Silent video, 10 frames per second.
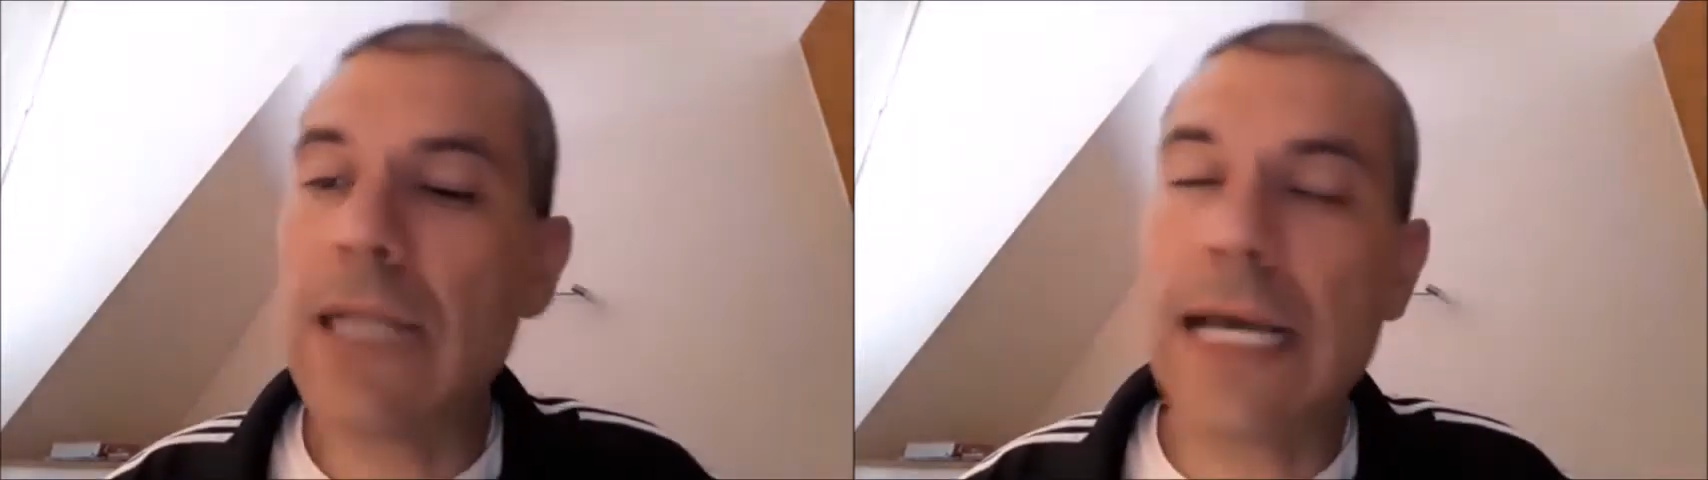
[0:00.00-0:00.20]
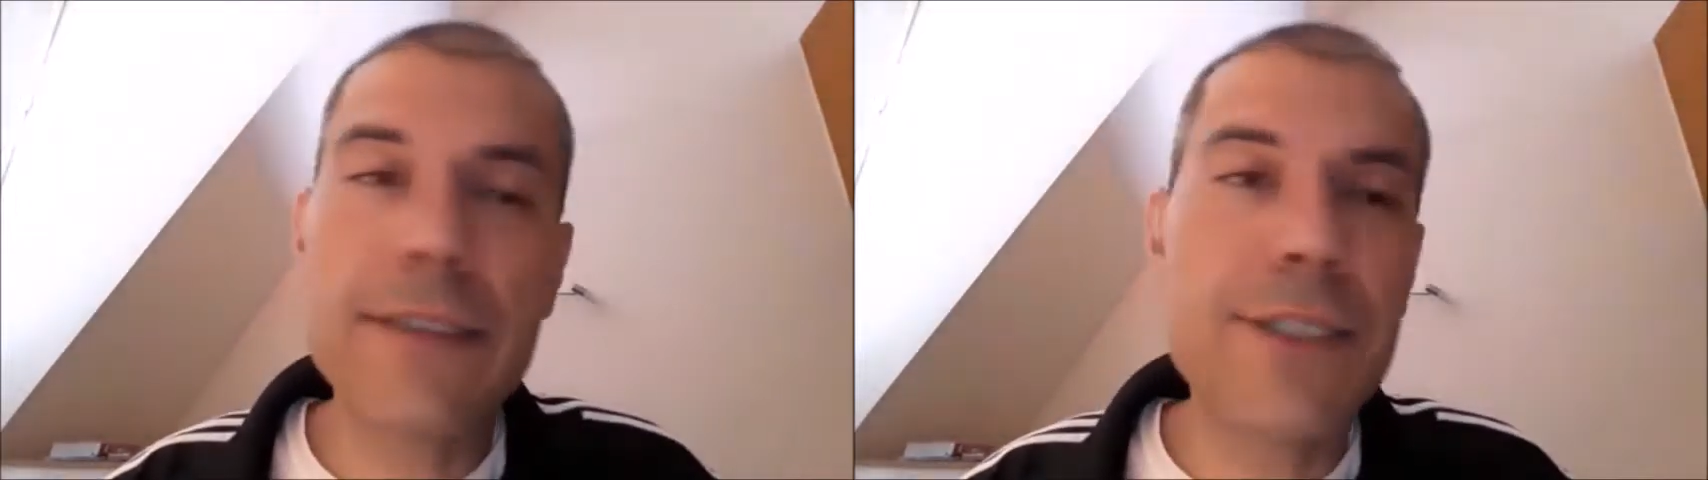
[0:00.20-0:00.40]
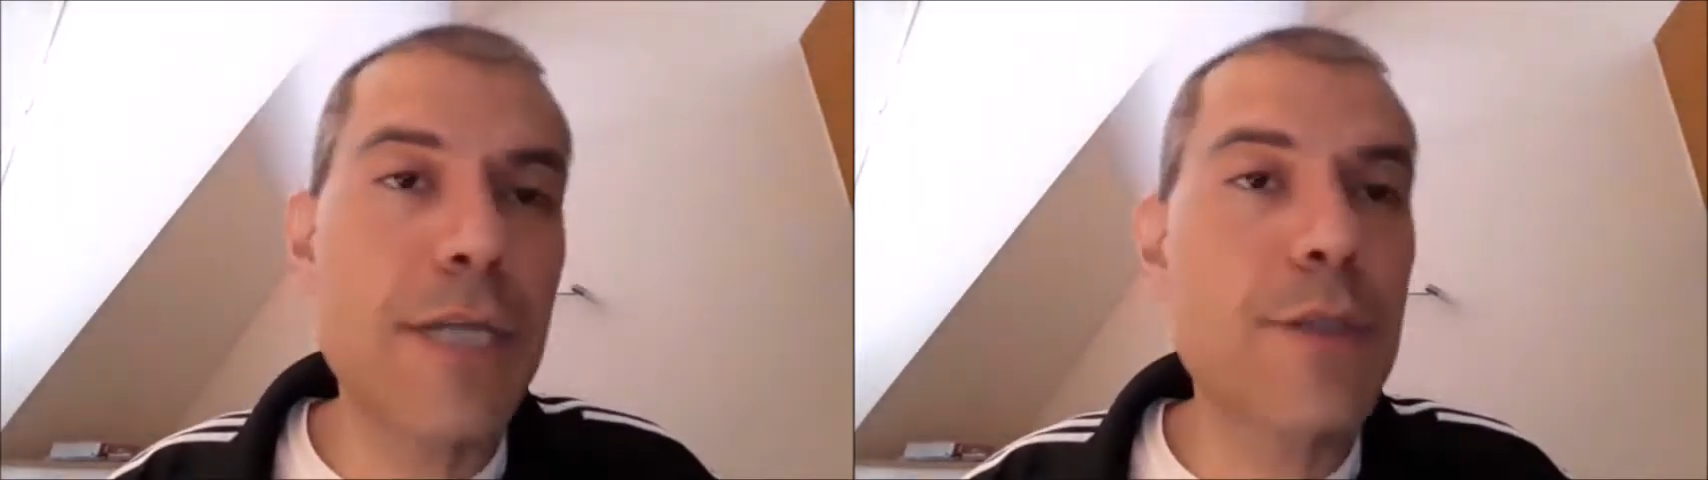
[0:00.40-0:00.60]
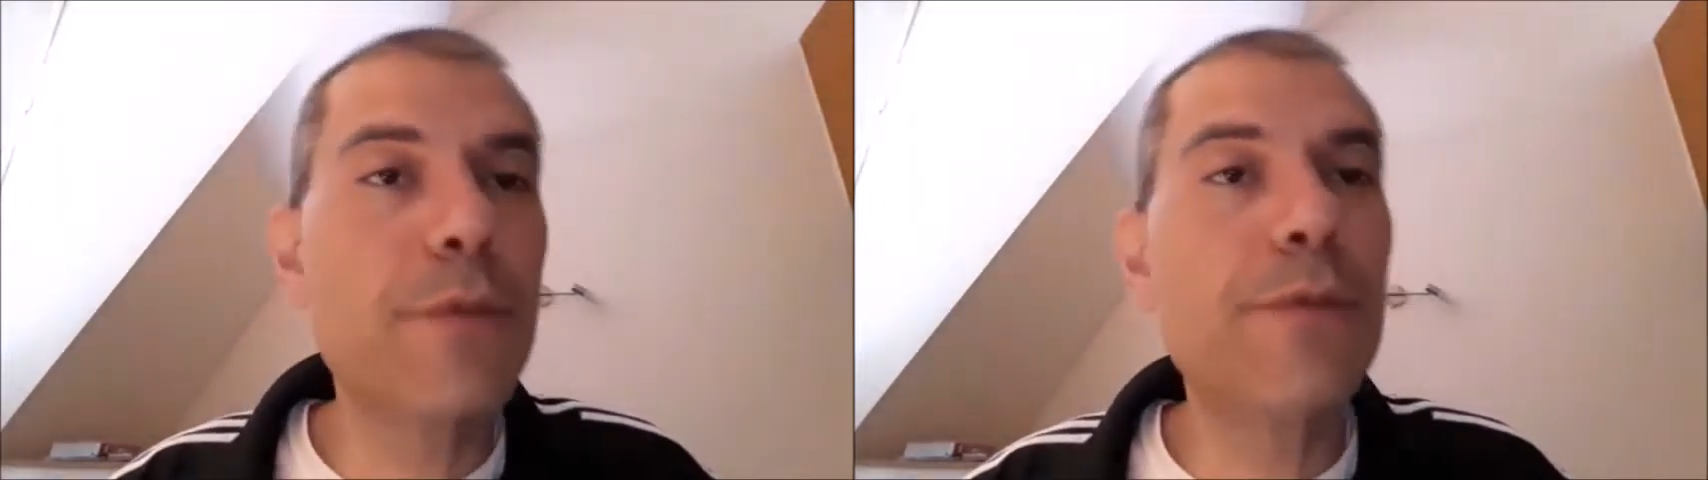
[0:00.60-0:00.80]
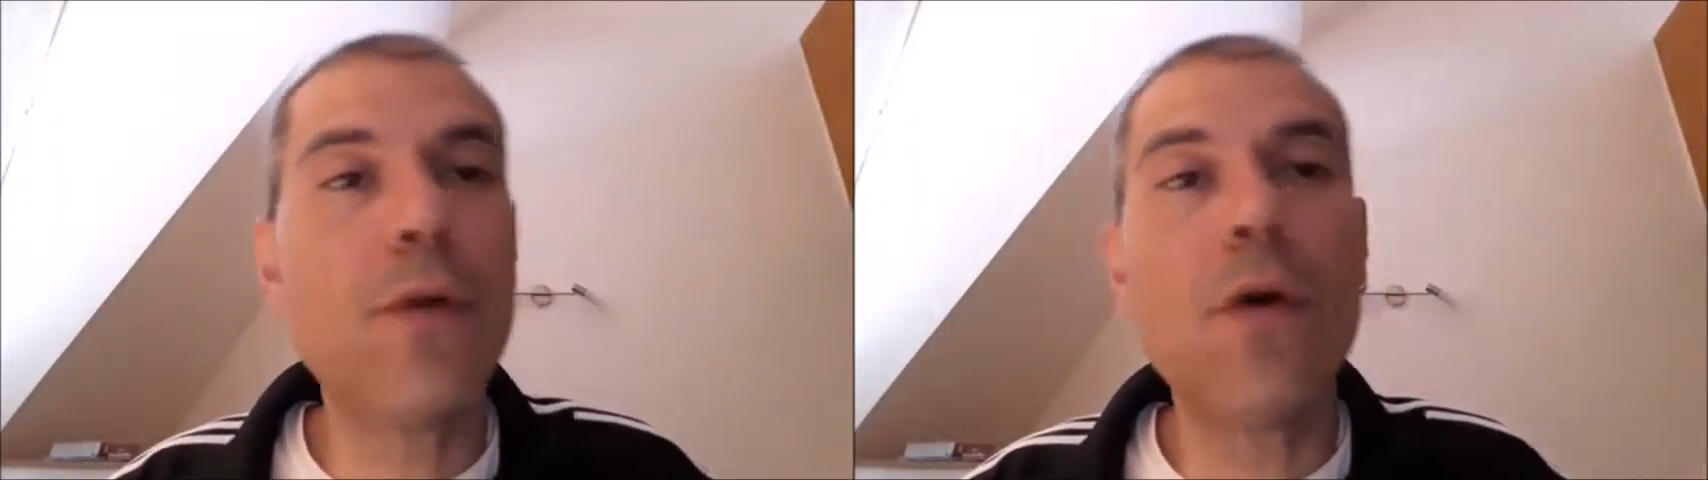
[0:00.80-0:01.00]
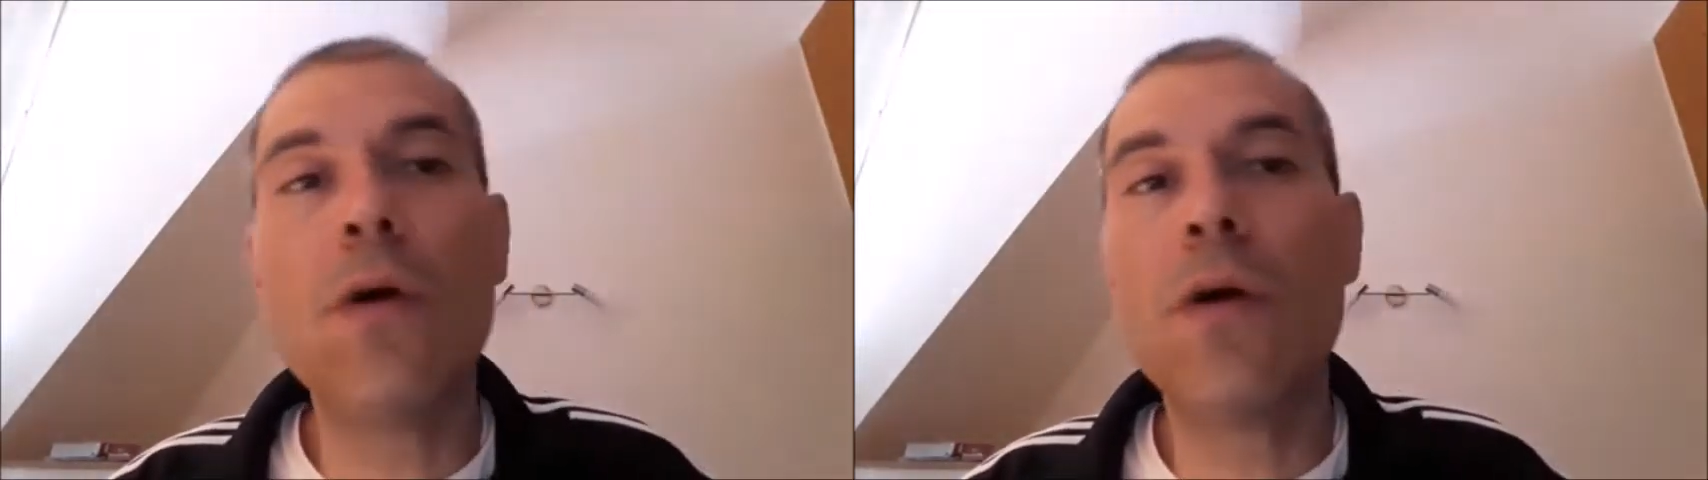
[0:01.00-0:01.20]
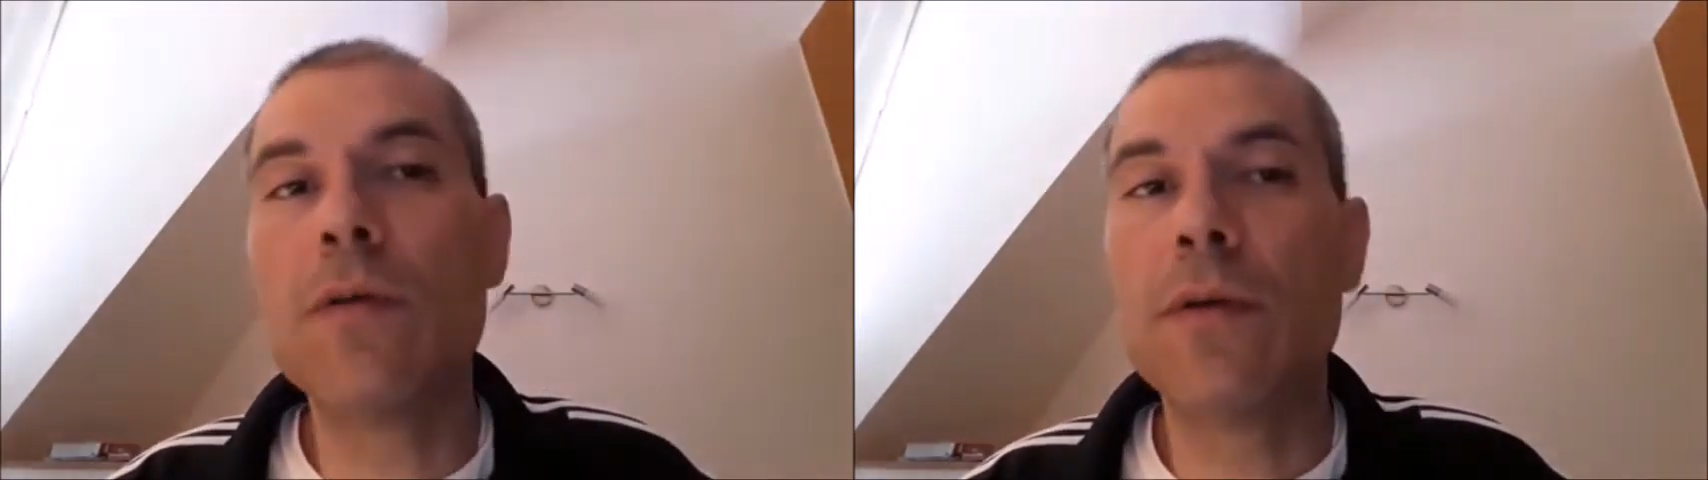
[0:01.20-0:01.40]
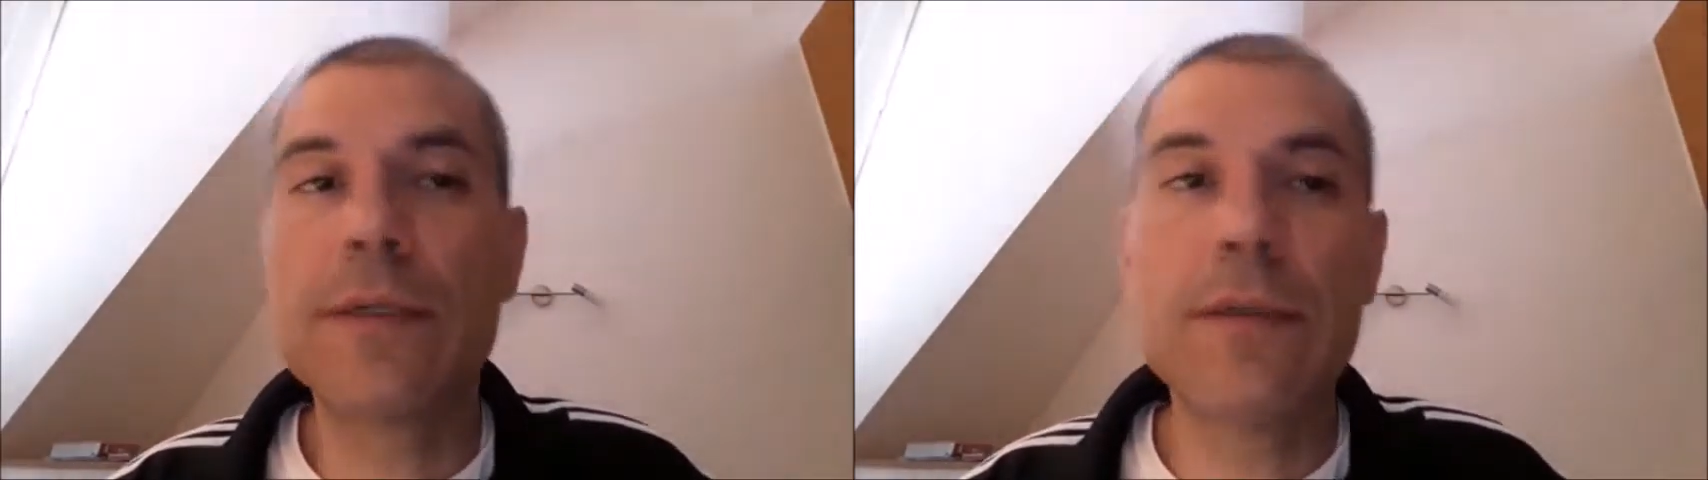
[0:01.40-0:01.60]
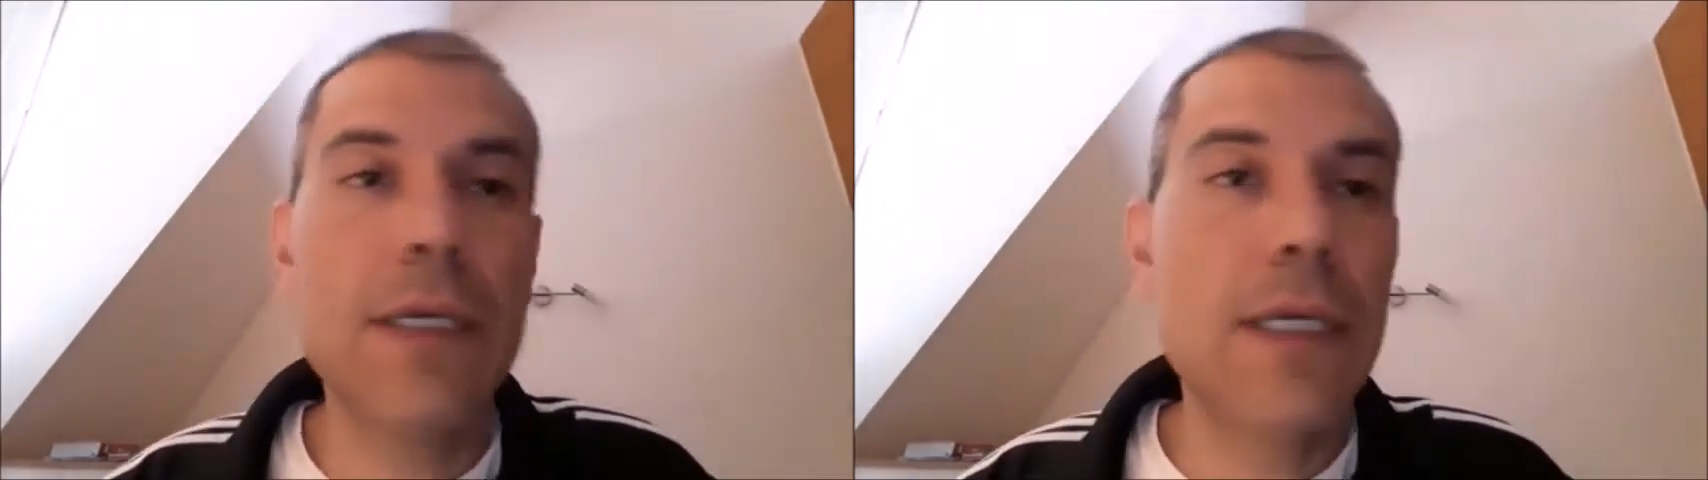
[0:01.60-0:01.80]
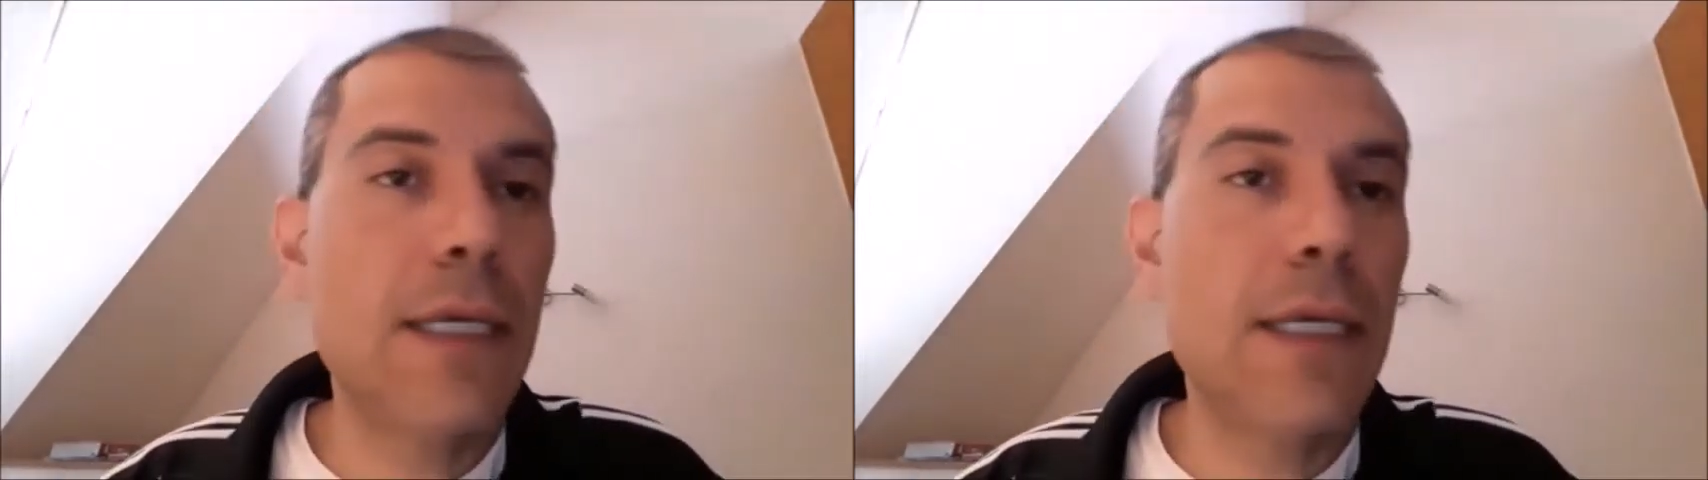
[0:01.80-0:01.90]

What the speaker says: like TensorFlow or